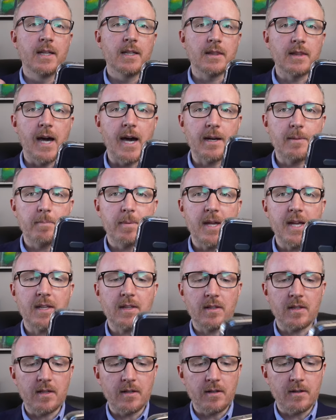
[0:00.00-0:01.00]
Not a big
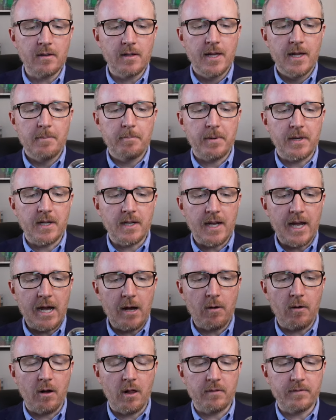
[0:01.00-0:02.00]
deal, but
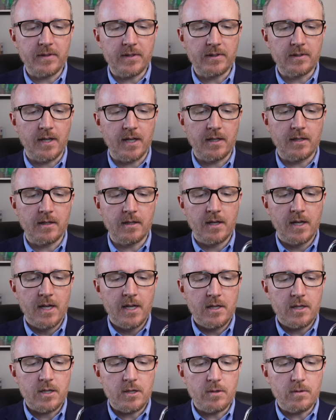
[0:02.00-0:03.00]
now all of a sudden,
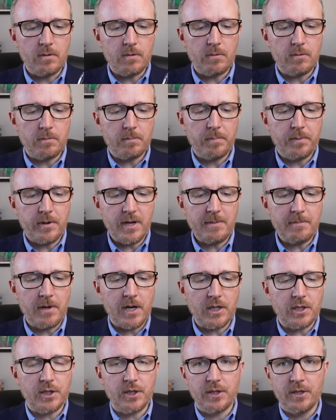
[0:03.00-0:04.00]
you pretty
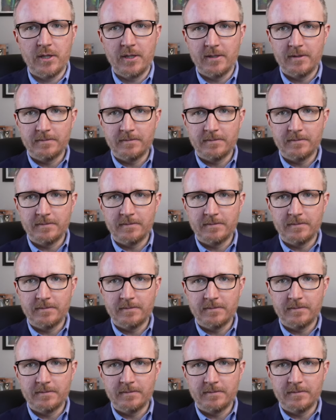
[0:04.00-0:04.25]
much,